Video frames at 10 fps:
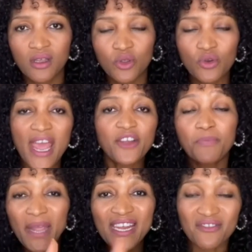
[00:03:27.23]
You know, I had to
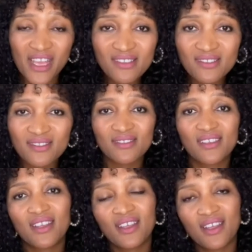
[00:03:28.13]
pay the rates.
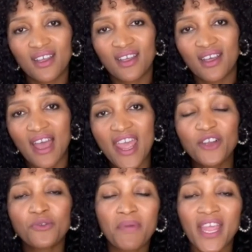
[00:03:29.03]
I
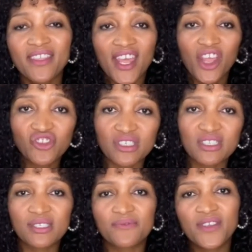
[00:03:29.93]
had to pay the agent
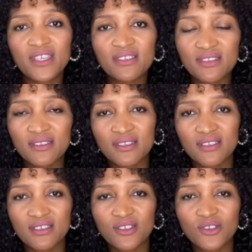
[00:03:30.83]
his fees.
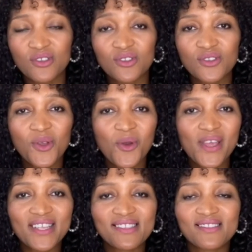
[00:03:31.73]
So
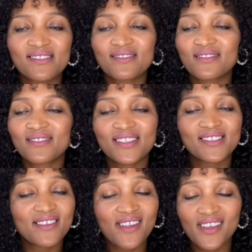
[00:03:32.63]

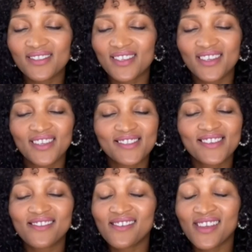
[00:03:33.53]
it's crazy. It's
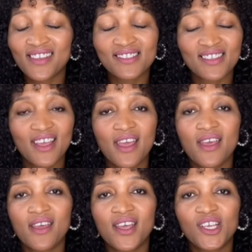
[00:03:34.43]
crazy.
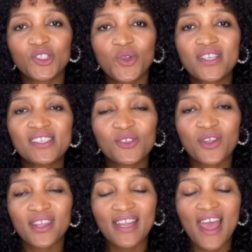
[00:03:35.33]
So it's, you
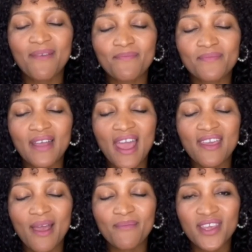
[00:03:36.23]
know, that I
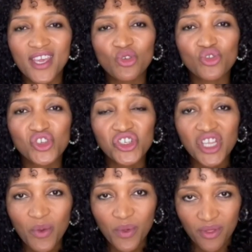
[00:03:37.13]
am here to
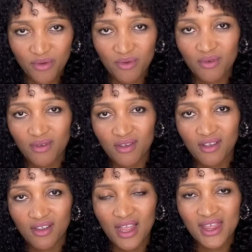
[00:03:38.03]
share with you
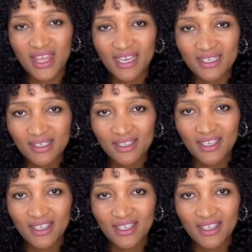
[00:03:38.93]
that